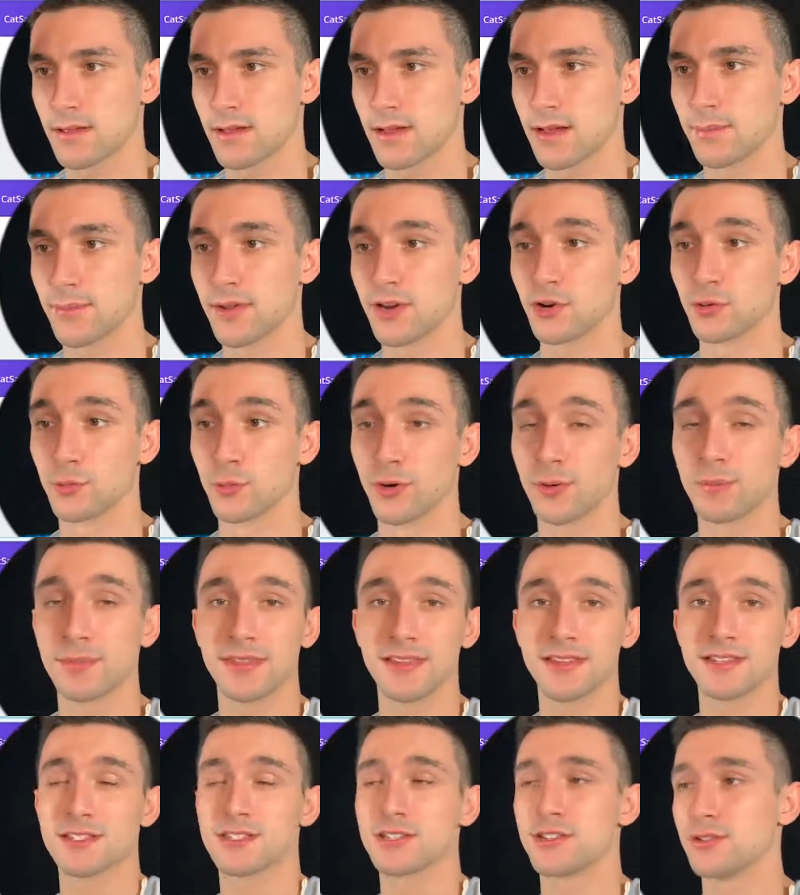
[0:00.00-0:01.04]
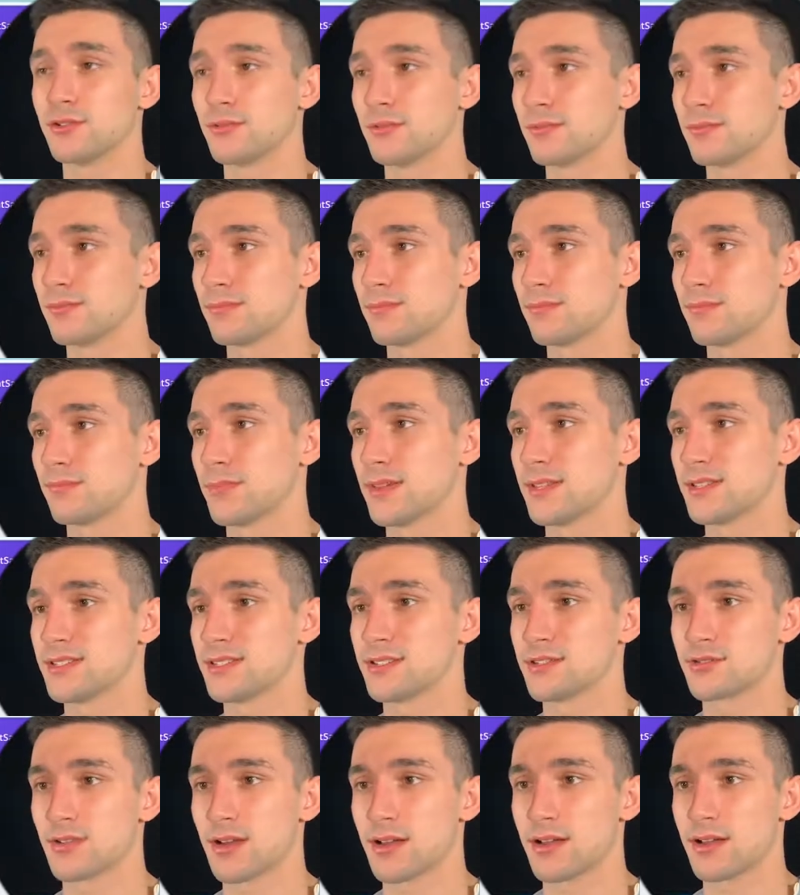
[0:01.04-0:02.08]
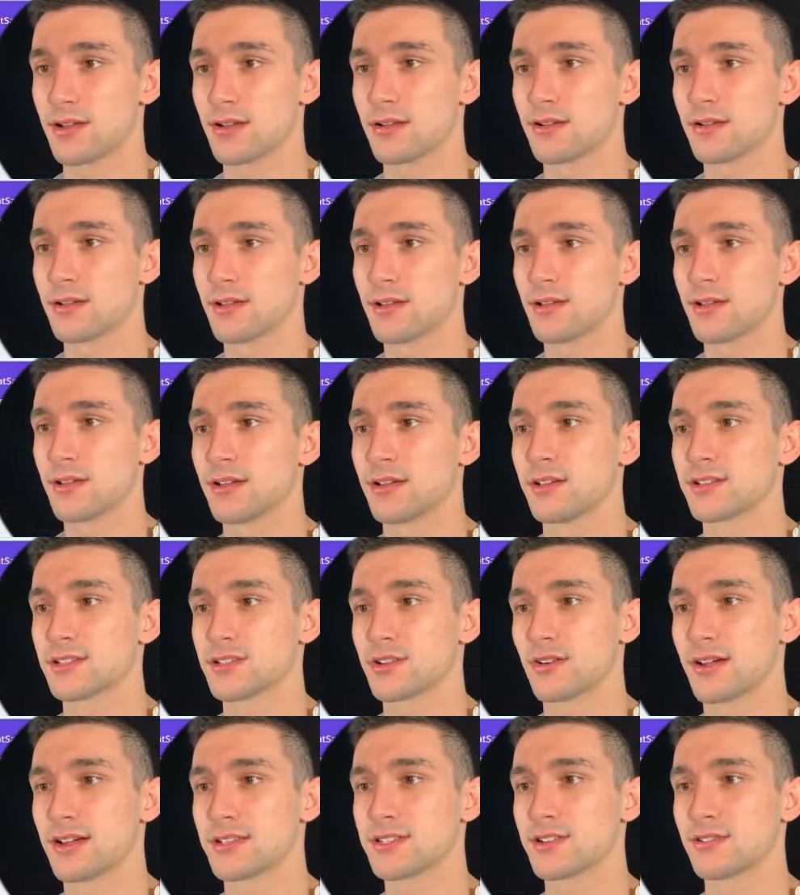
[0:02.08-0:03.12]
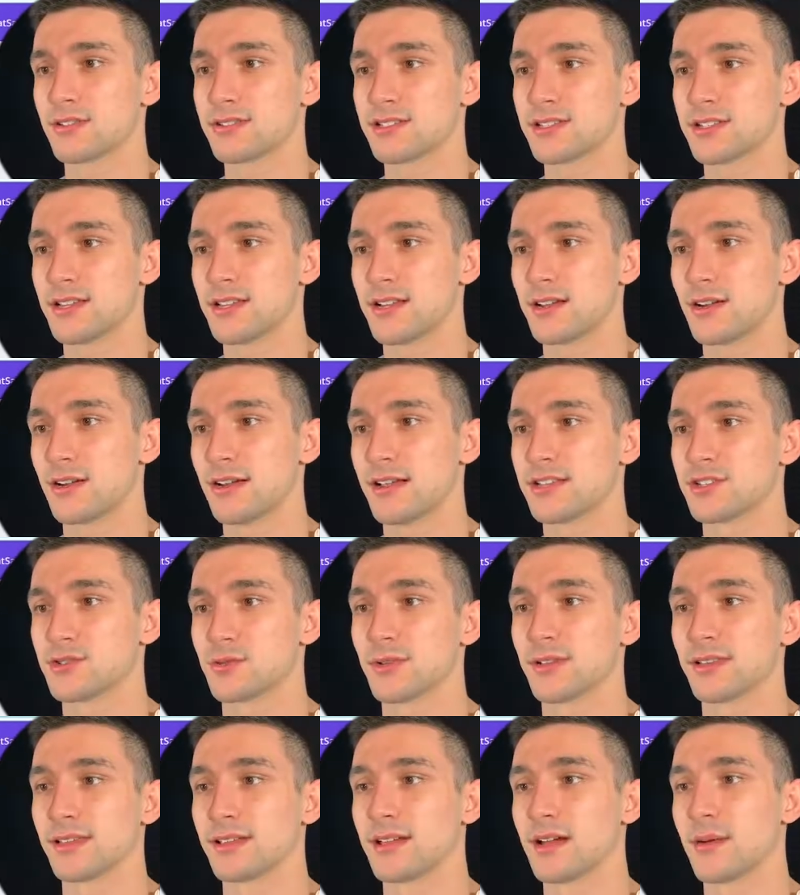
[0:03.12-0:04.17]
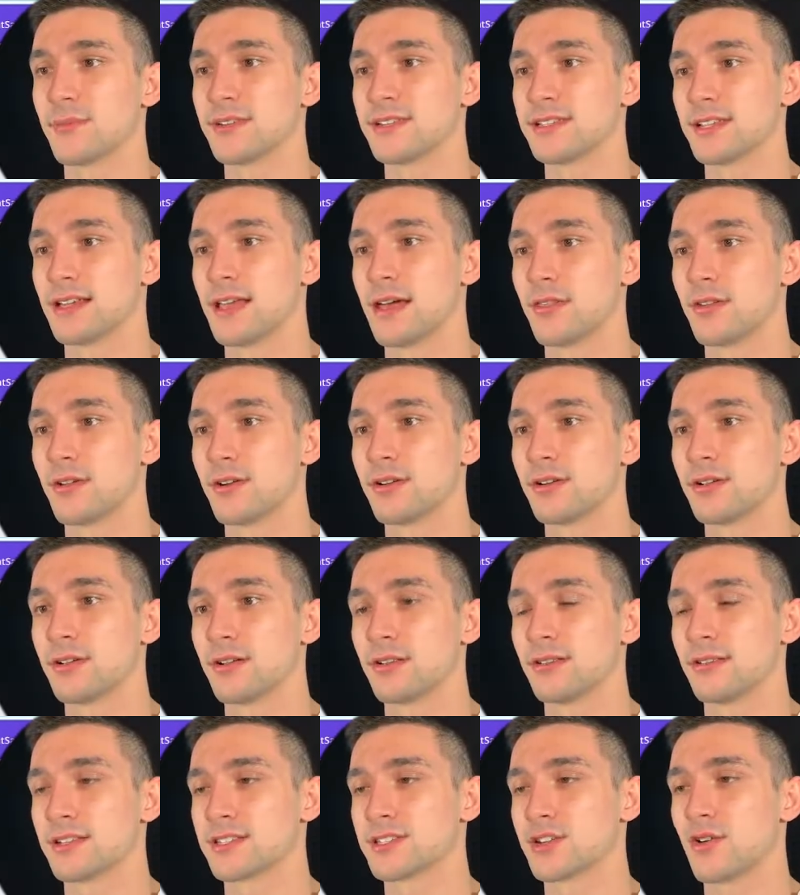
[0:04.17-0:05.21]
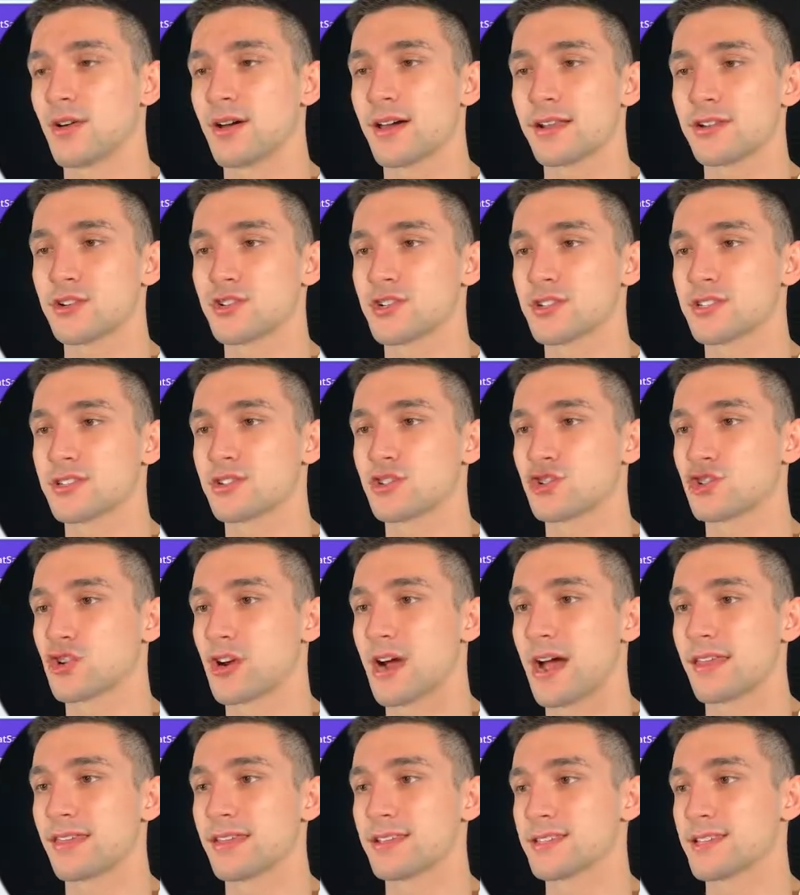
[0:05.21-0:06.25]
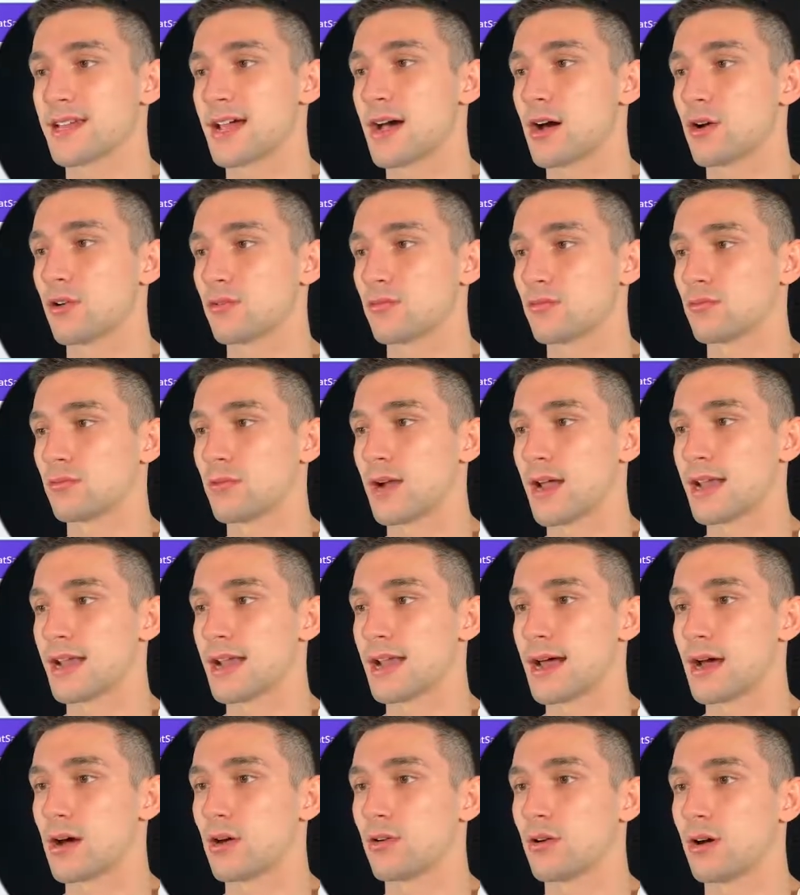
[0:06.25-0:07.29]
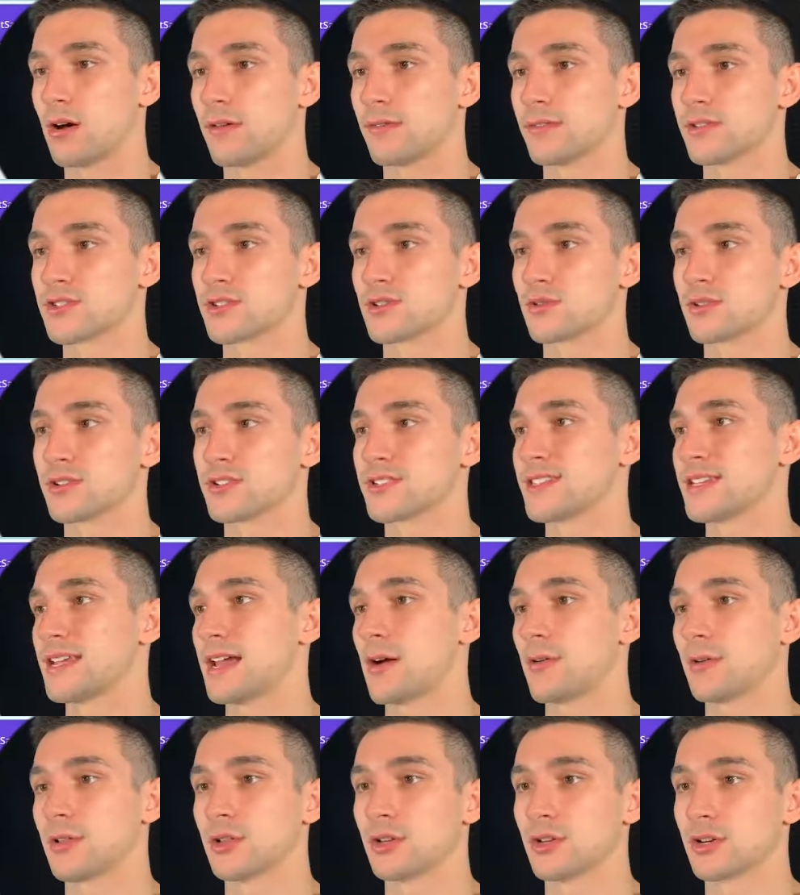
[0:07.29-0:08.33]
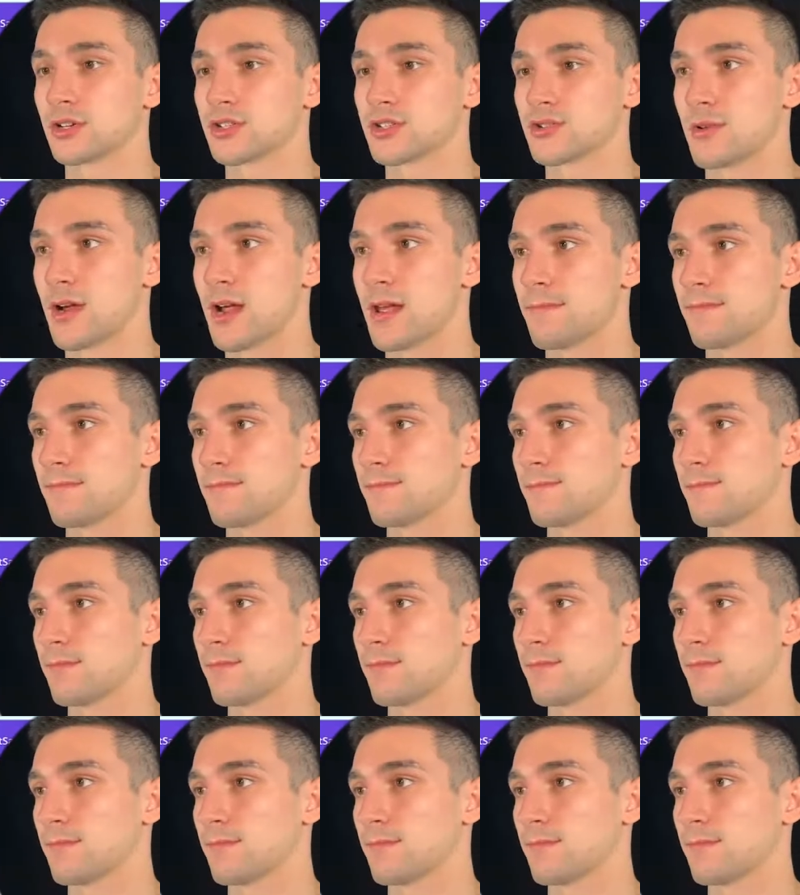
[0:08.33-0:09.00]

I'm gonna group these two pieces right here. So as you can see here, it's really coming together. Let's go ahead and just try this out right now on the store, see how it looks, right?